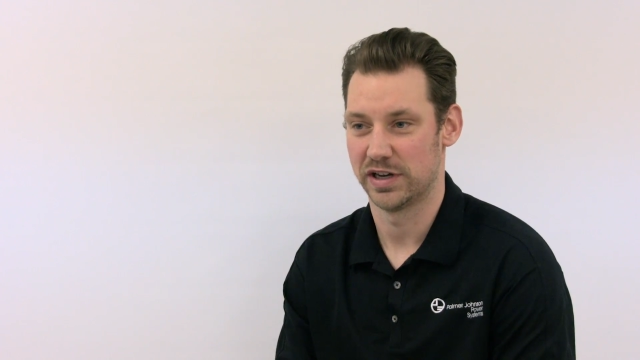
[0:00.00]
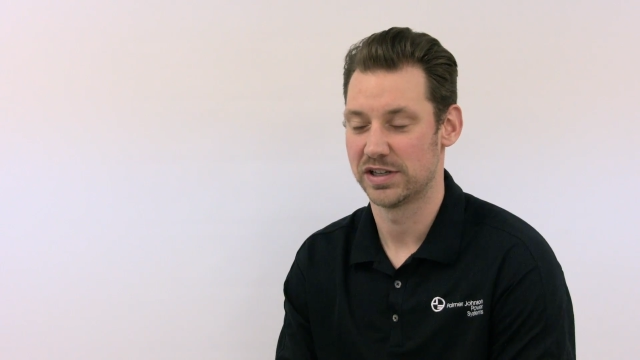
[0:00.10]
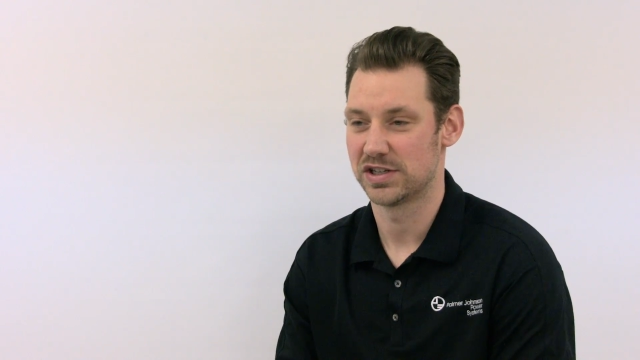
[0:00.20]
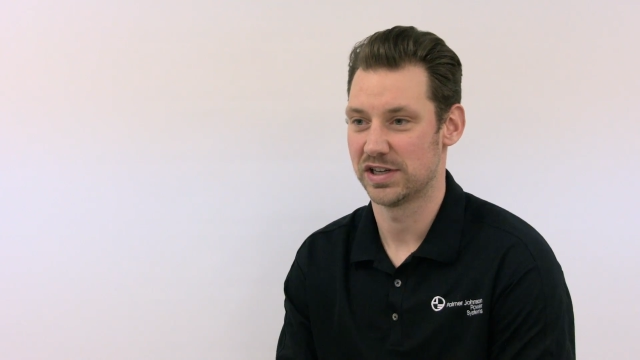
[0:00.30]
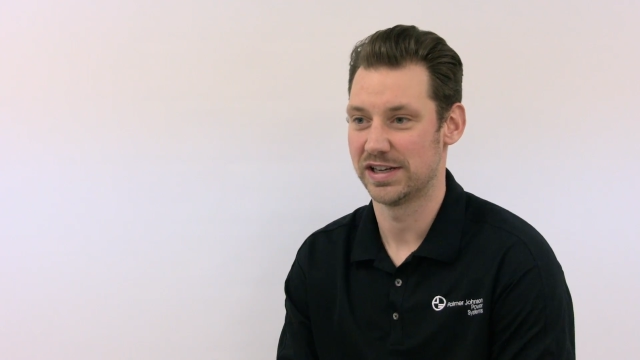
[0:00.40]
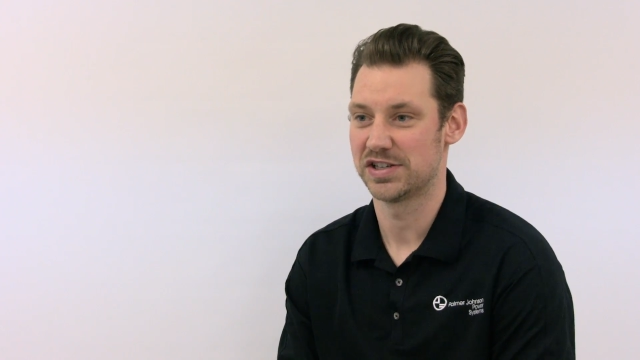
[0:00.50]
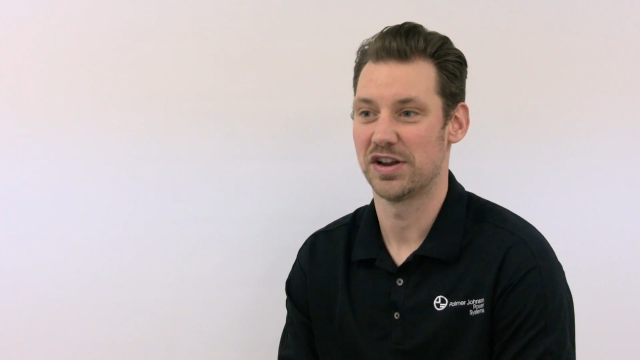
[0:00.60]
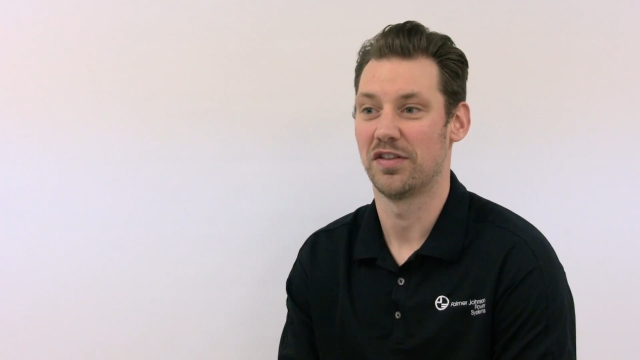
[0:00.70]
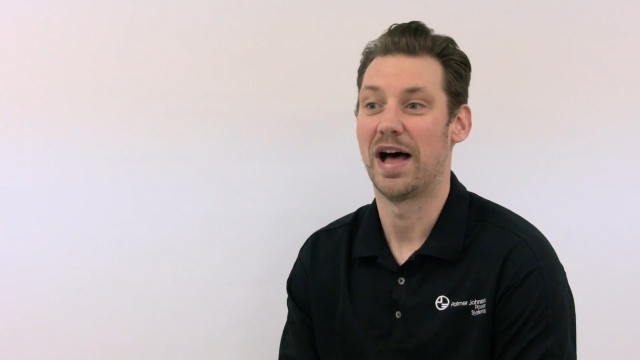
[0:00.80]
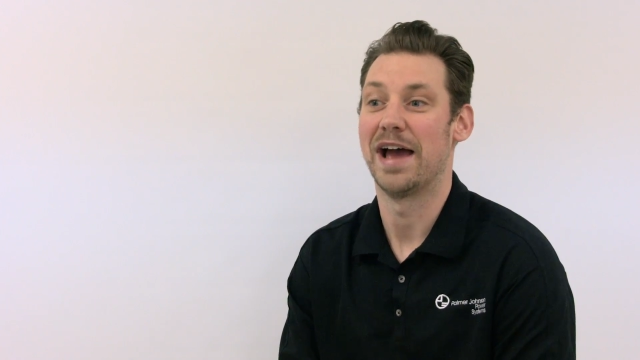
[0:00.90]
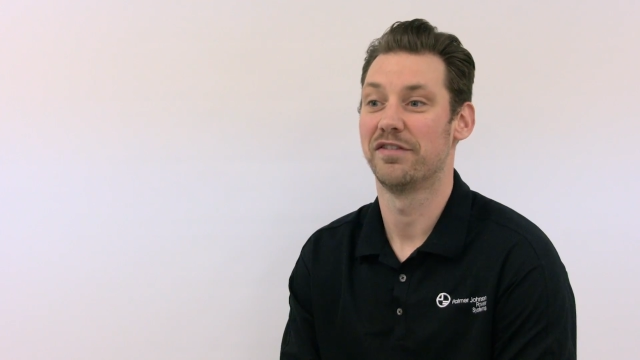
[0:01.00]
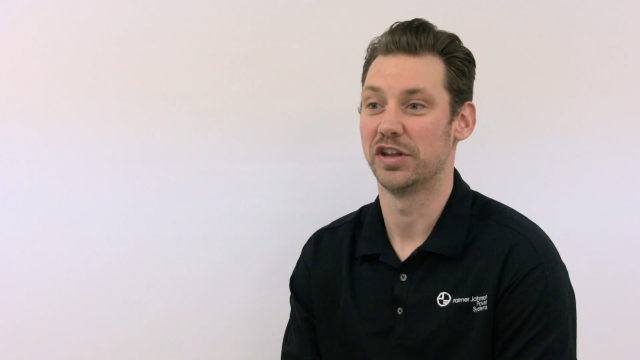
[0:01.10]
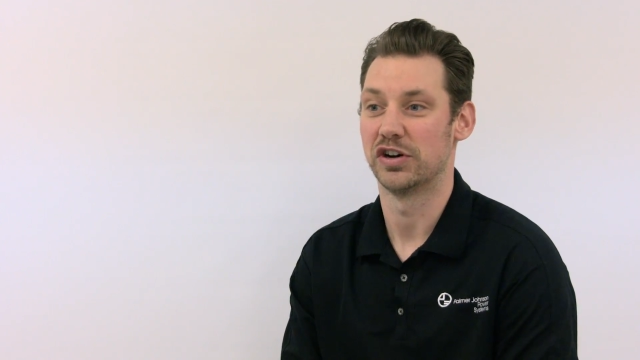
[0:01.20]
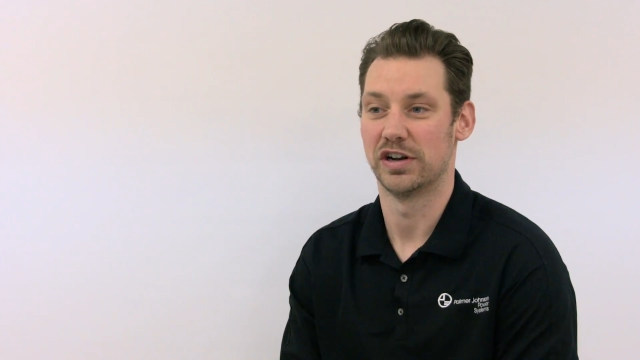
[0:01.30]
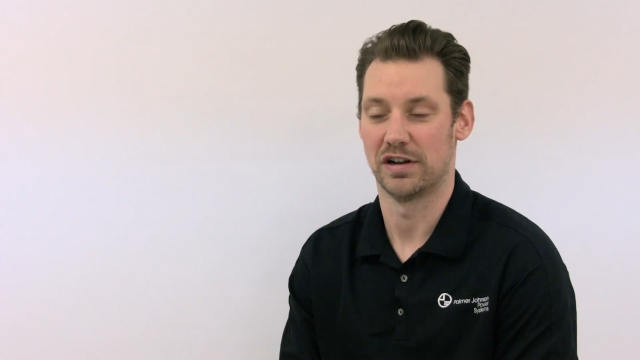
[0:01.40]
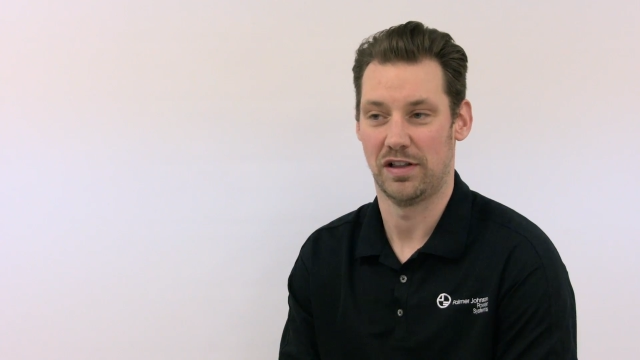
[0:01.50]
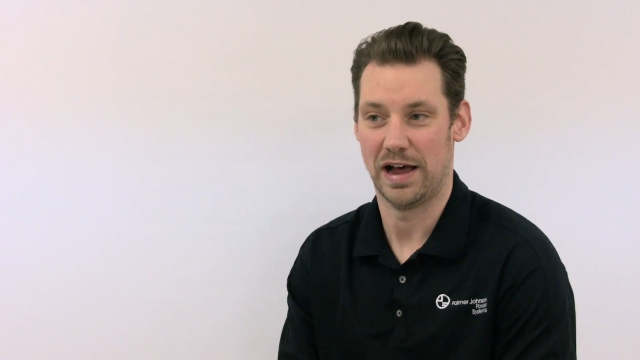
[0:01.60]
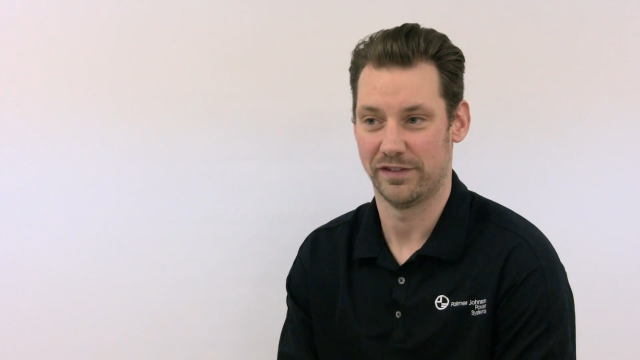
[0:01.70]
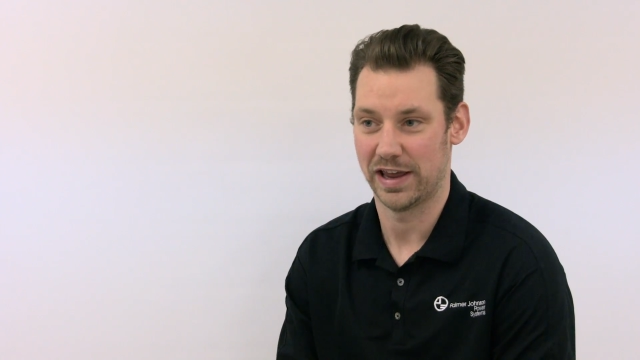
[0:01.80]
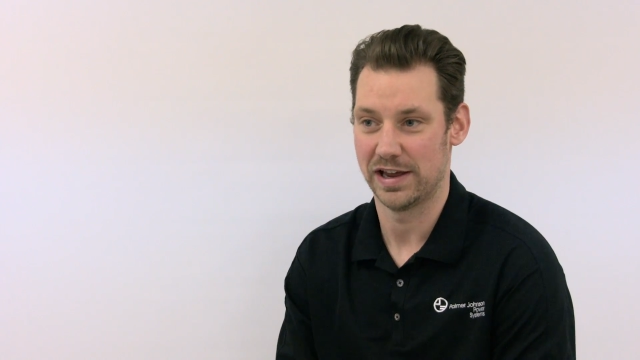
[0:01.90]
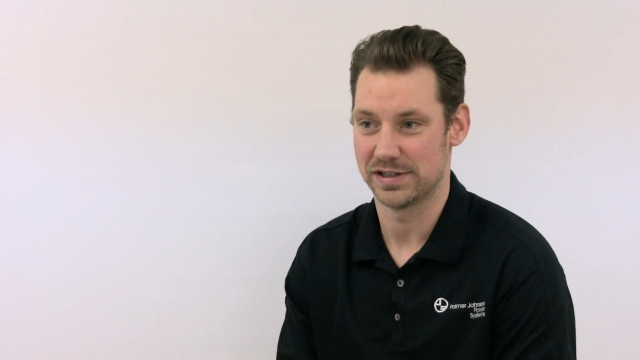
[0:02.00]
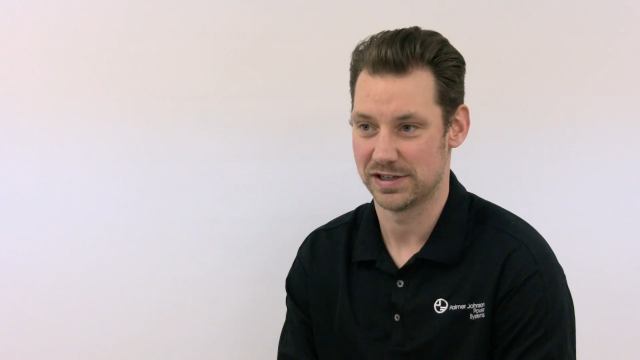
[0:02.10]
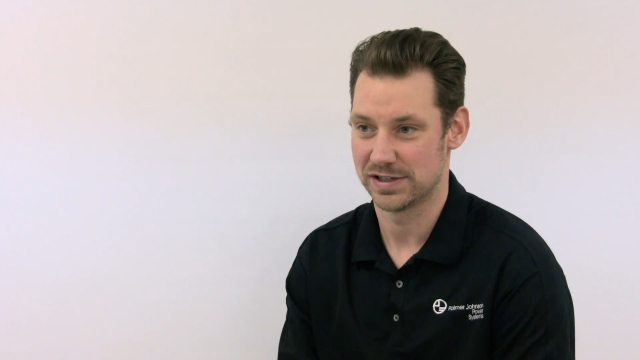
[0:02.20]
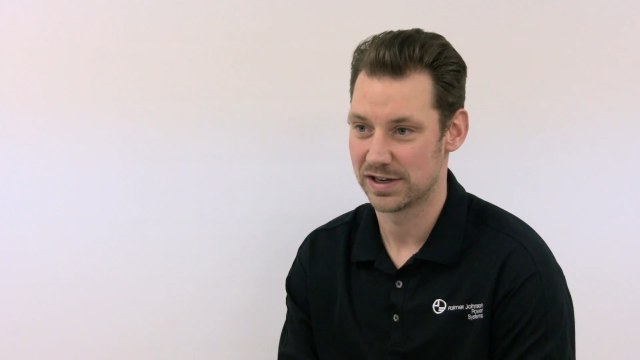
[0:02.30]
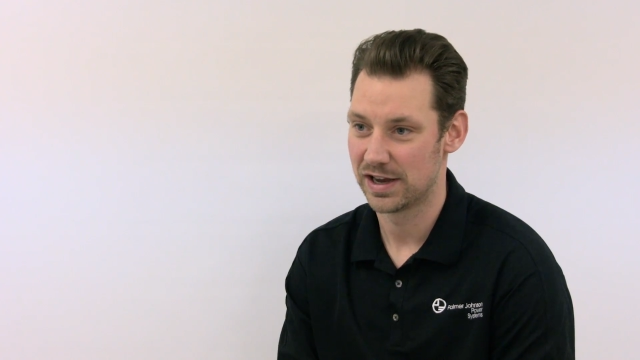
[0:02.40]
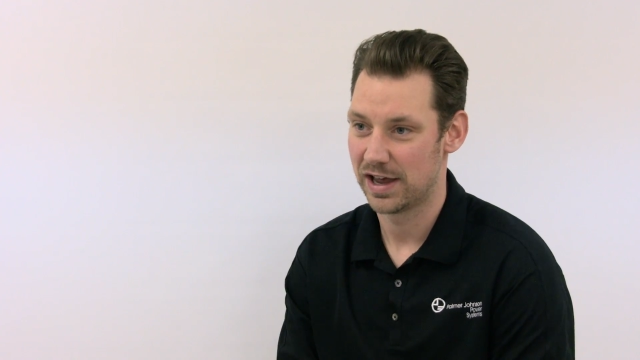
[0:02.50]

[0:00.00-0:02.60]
and it's their livelihood in a lot of cases.